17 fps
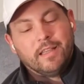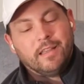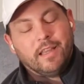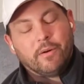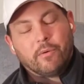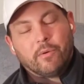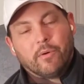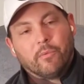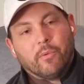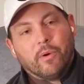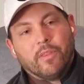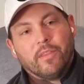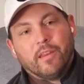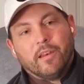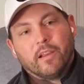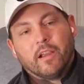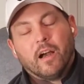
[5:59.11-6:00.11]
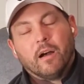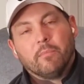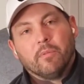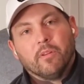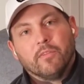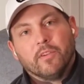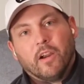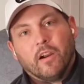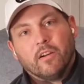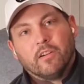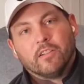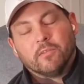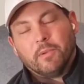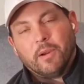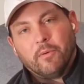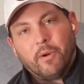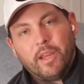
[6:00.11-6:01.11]
they were within a couple of yards
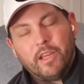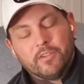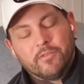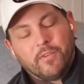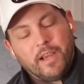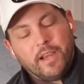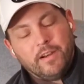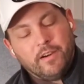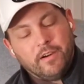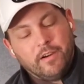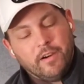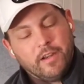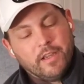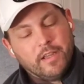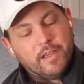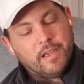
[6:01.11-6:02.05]
of my rangefinder.